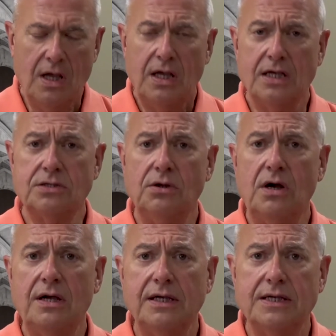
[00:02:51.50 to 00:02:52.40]
as
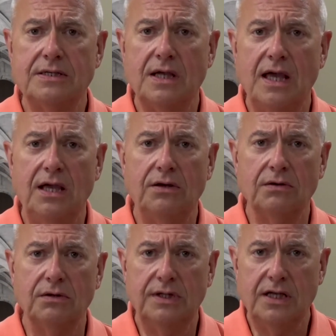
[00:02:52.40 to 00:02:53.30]
long as
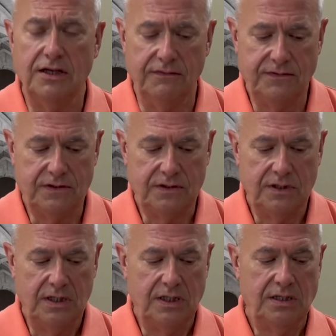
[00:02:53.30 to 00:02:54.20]
anger lives,
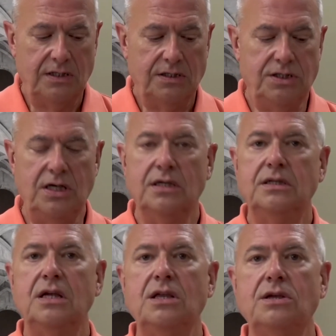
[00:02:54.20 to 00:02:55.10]
she
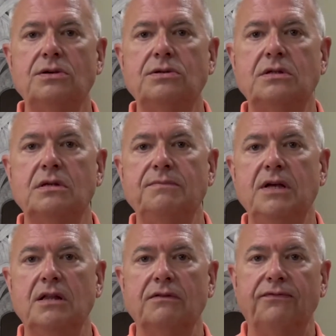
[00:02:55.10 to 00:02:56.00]
continues to
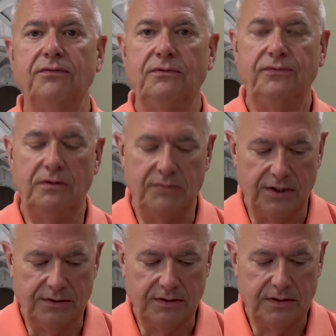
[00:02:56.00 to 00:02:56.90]
be the fruitful
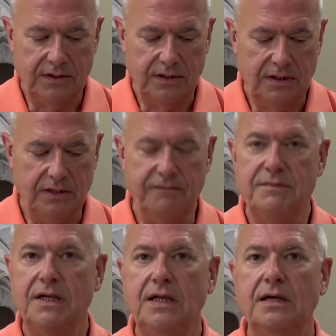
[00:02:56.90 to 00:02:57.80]
mother of
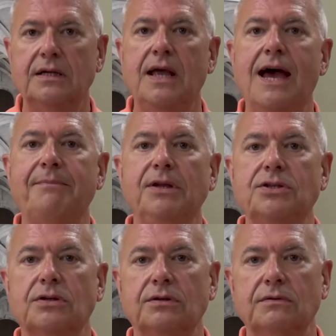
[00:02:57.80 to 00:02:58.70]
many unhappy
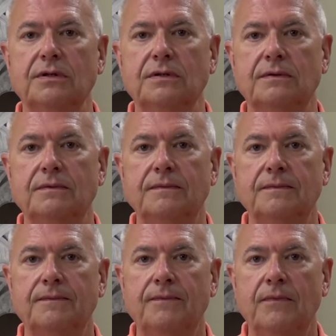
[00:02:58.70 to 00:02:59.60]
children.
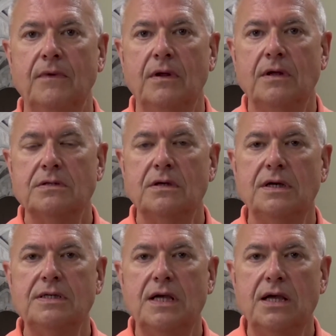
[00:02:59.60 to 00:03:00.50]
As long
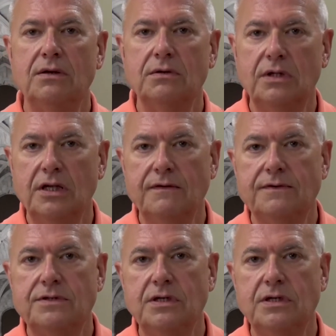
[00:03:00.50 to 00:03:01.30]
as anger lives, she